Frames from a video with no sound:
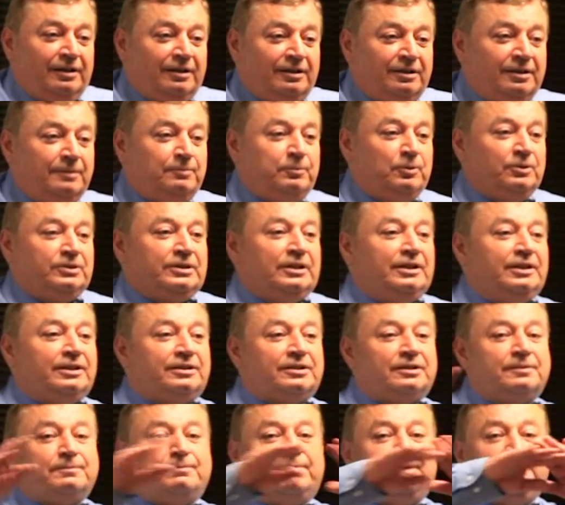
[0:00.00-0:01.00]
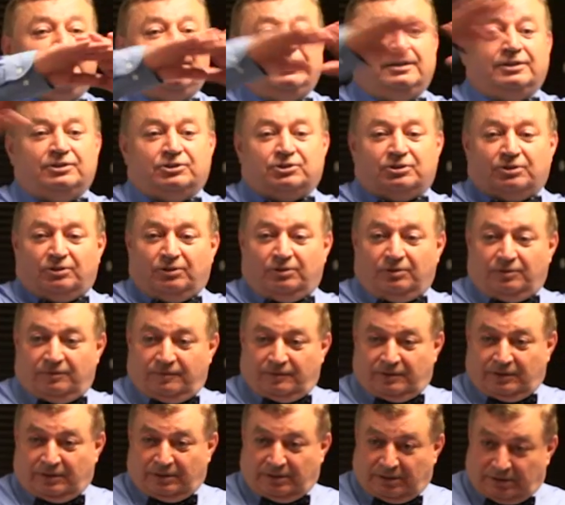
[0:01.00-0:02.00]
he put a little bridge
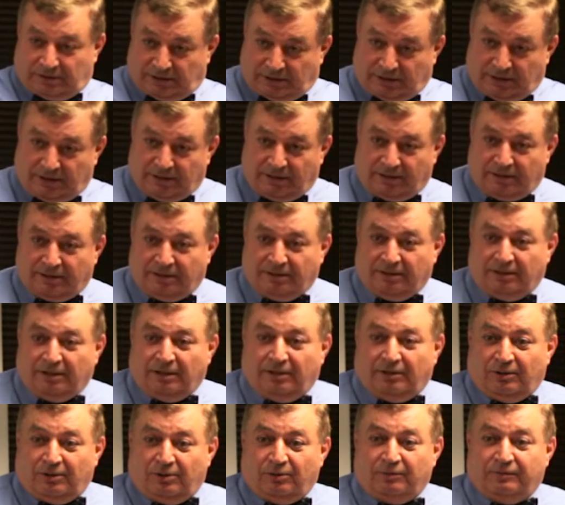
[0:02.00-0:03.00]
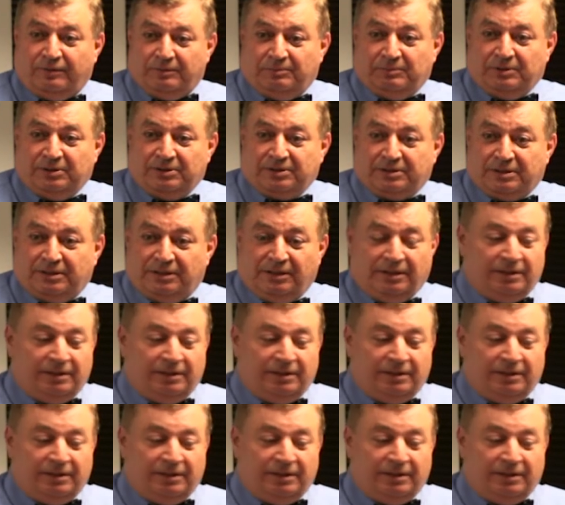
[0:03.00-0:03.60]
over the Lenin, over Mr.